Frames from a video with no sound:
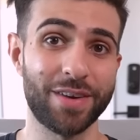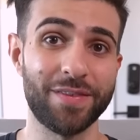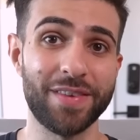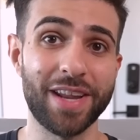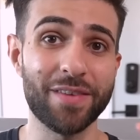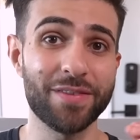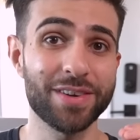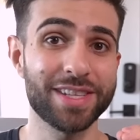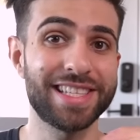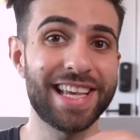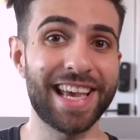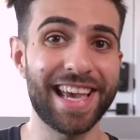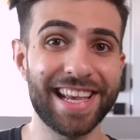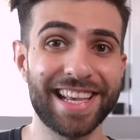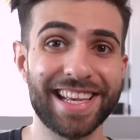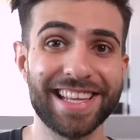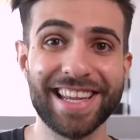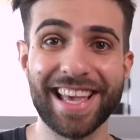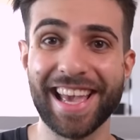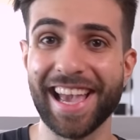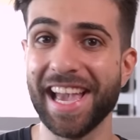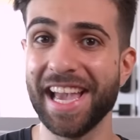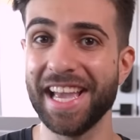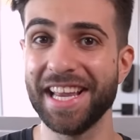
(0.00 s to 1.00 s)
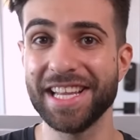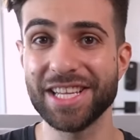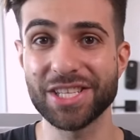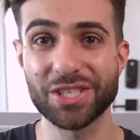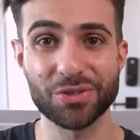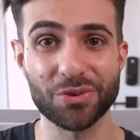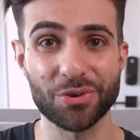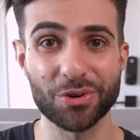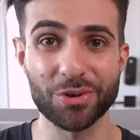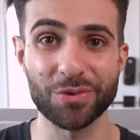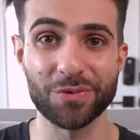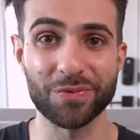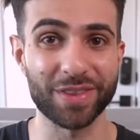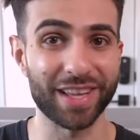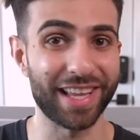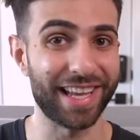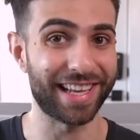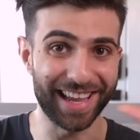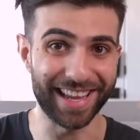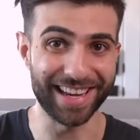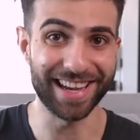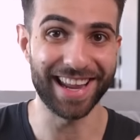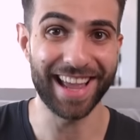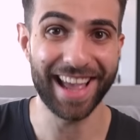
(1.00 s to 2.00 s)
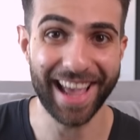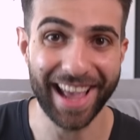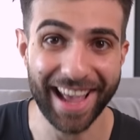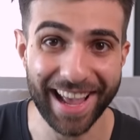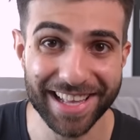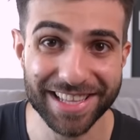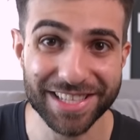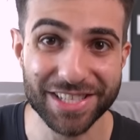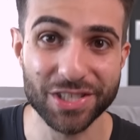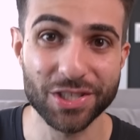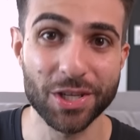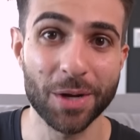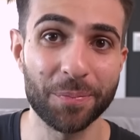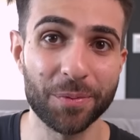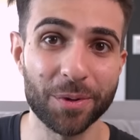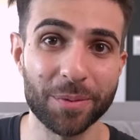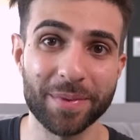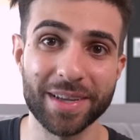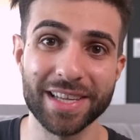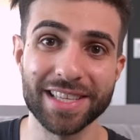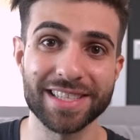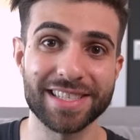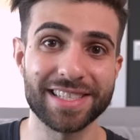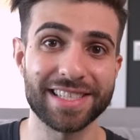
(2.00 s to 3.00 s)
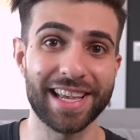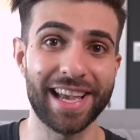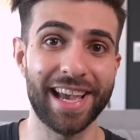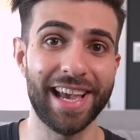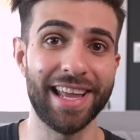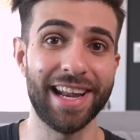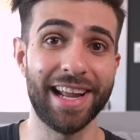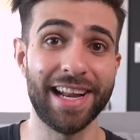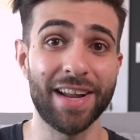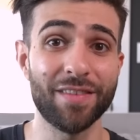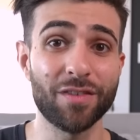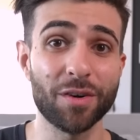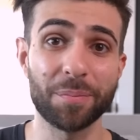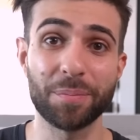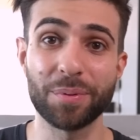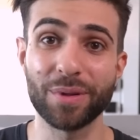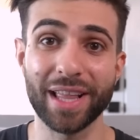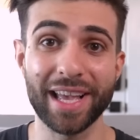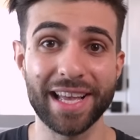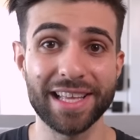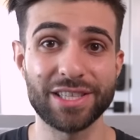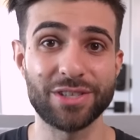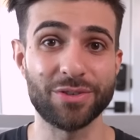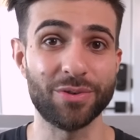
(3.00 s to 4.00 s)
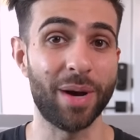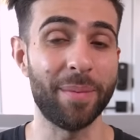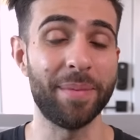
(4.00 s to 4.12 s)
I've never taken any sort of like enhanced supplements, and I never plan to.